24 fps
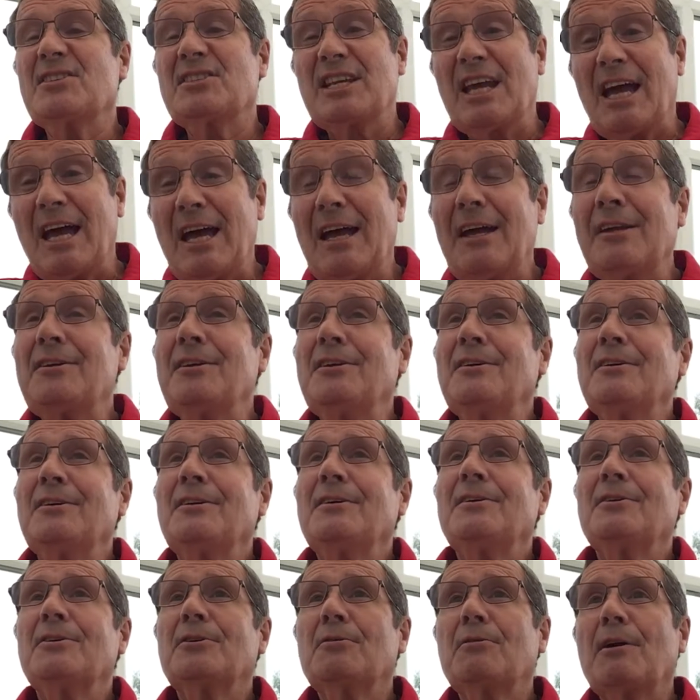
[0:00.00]
dad,
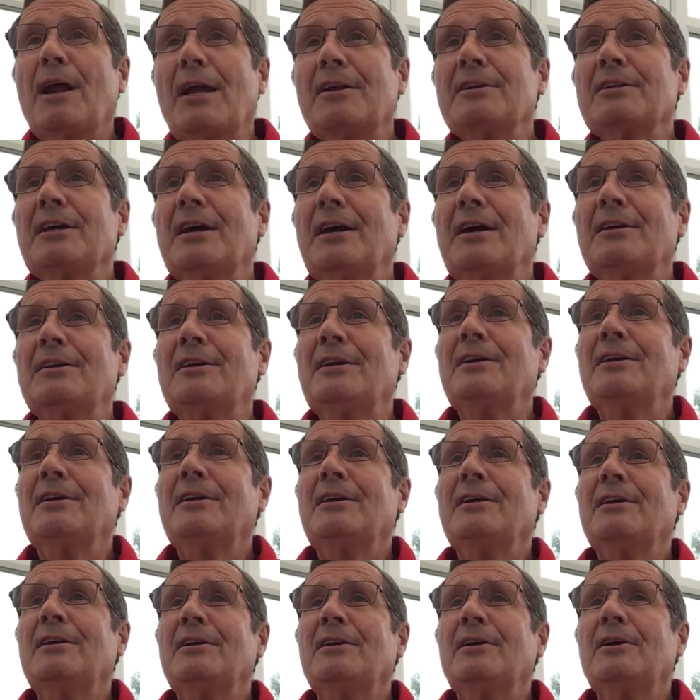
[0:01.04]
granddad.
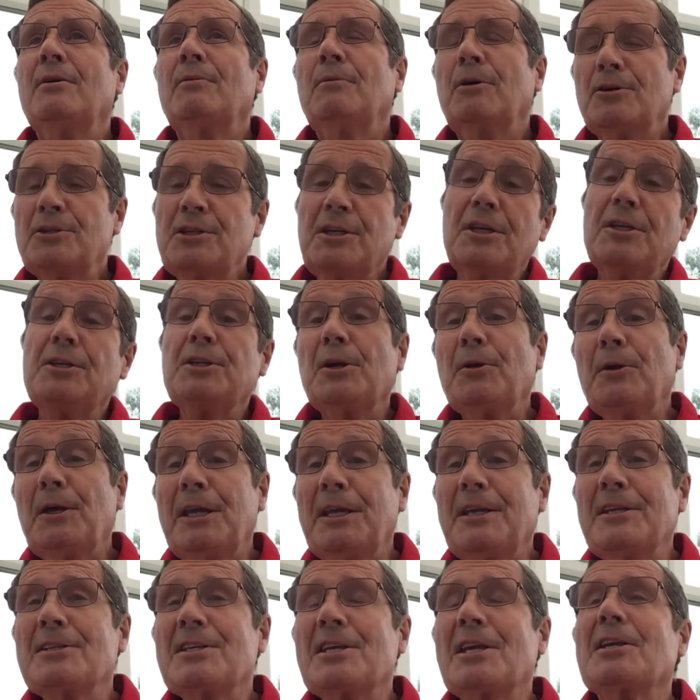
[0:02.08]
What are you
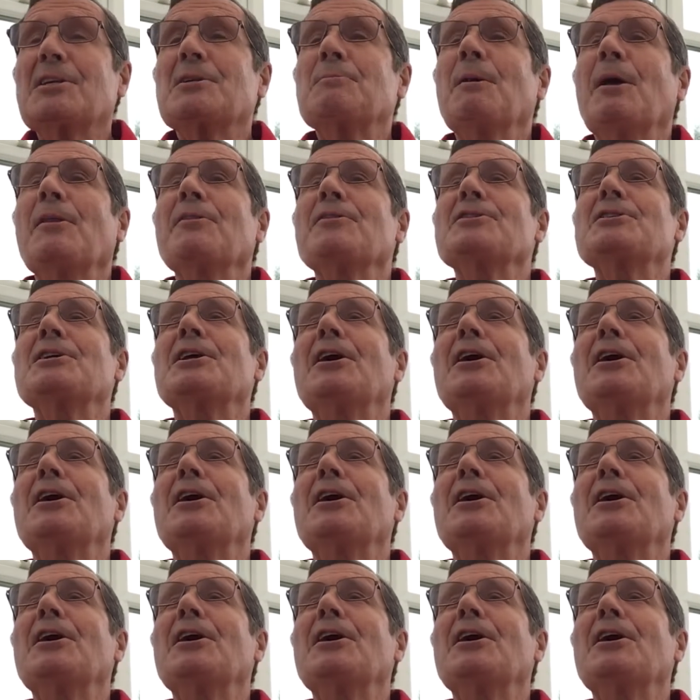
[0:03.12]
doing in 6 months'